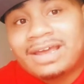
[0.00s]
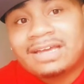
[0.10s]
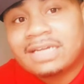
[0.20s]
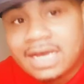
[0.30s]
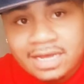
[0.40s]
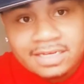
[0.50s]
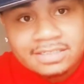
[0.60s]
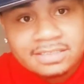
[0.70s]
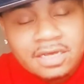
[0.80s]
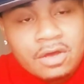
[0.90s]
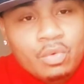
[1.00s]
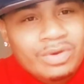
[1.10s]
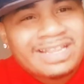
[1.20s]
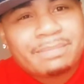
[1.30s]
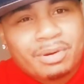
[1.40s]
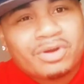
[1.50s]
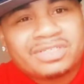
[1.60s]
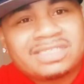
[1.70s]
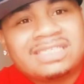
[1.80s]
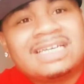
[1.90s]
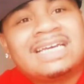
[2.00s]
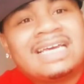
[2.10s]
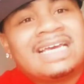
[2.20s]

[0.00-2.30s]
recognize when that person